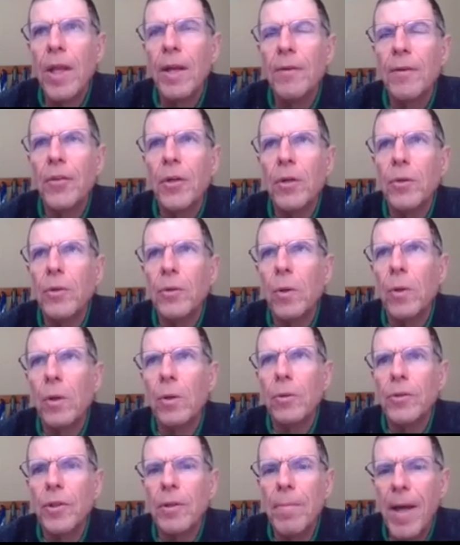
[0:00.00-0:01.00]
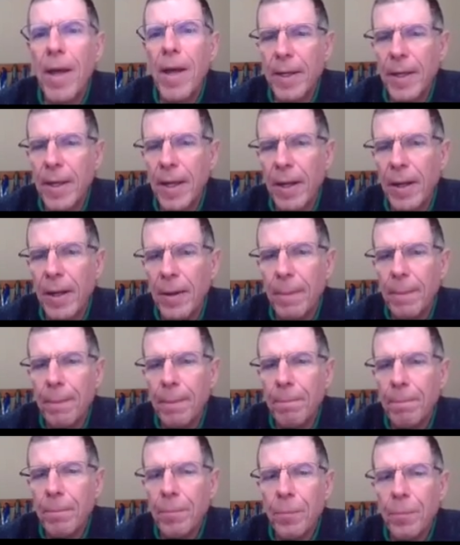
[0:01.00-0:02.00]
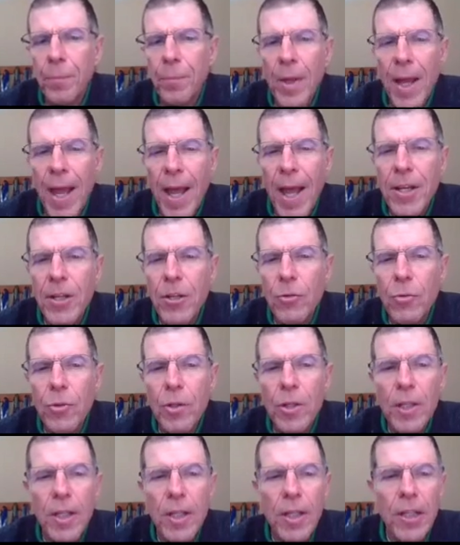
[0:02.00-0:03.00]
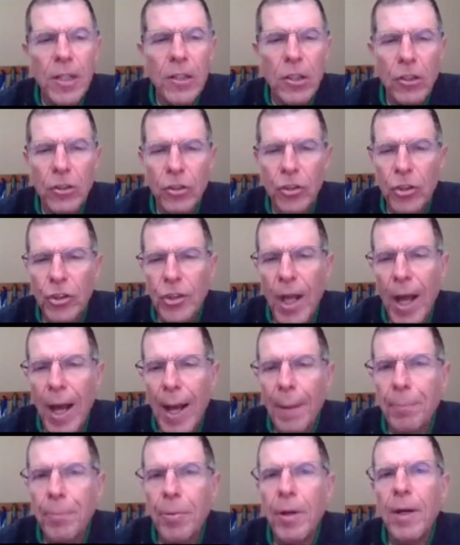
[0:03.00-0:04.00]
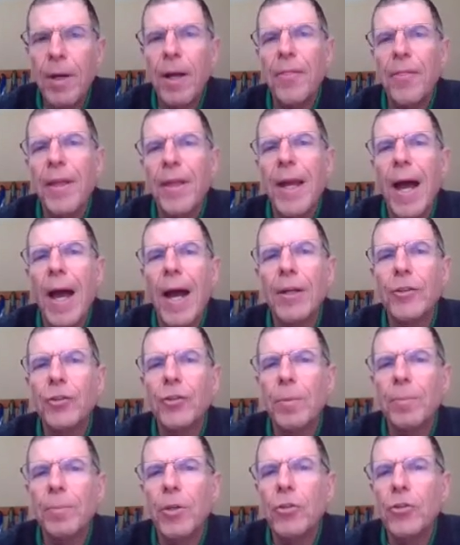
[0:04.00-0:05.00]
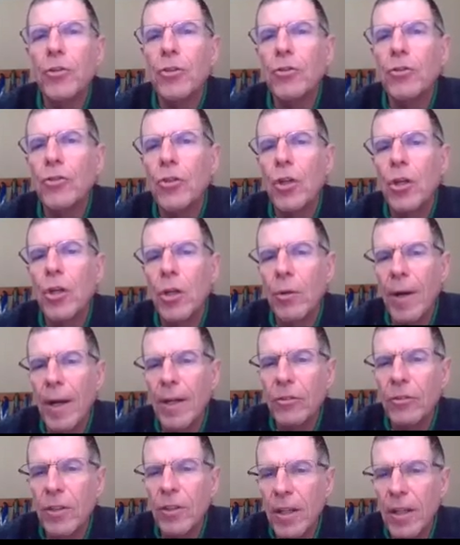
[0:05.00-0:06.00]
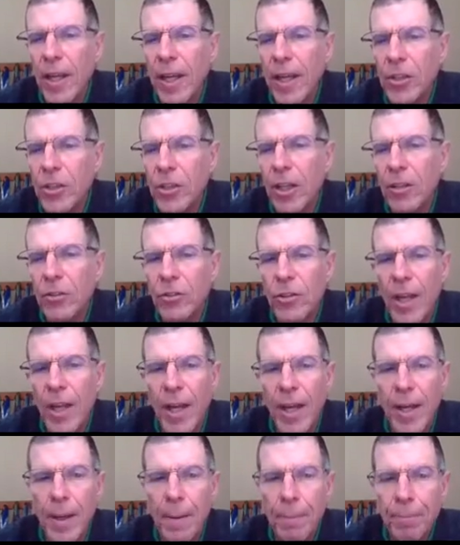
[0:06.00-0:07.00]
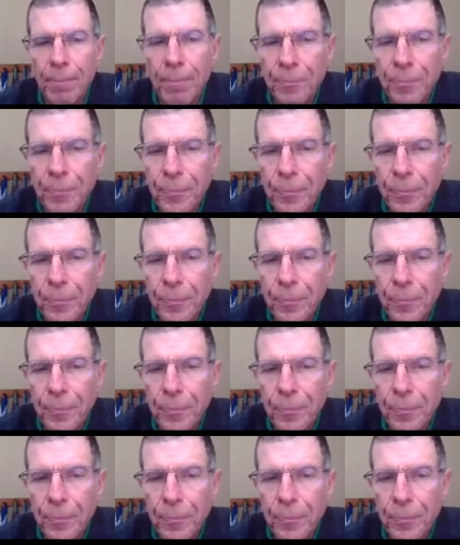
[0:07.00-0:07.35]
if they're enrolled in Medicare. And you need to stop the contributions to your HSA